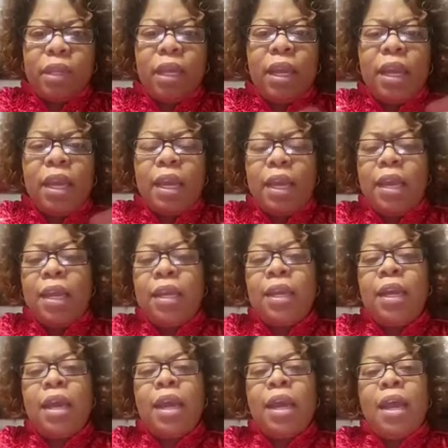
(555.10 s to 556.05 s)
And
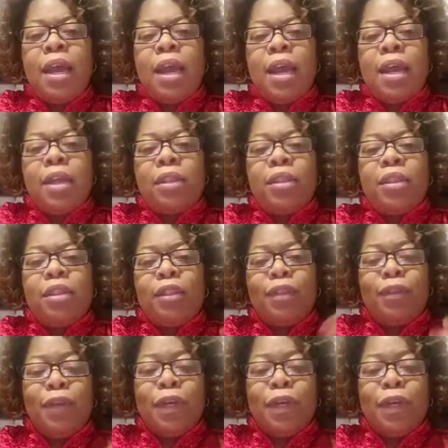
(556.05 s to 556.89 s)
I